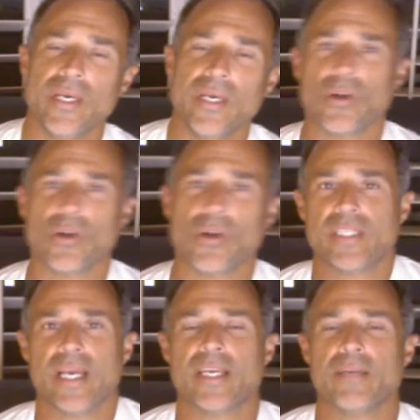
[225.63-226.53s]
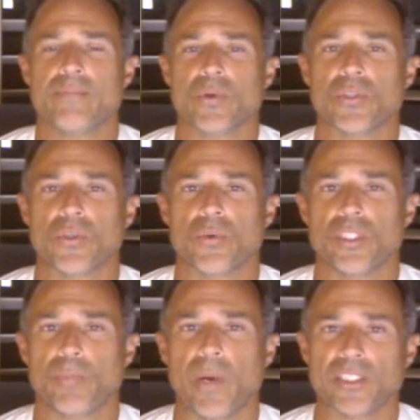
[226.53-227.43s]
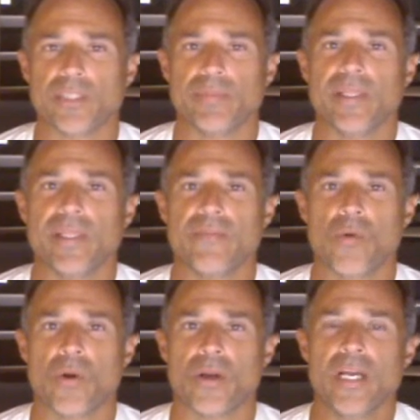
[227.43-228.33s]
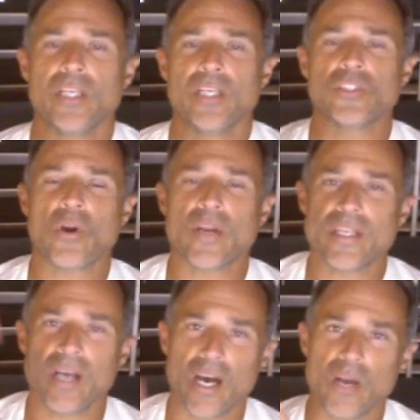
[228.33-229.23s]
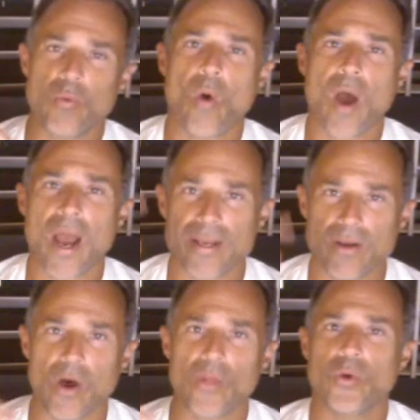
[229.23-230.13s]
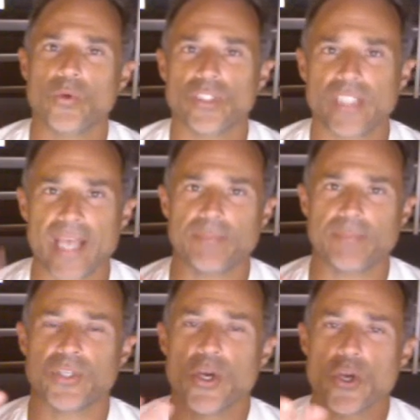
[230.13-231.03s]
started taking personal responsibility for it, starting to unwind all those tapes.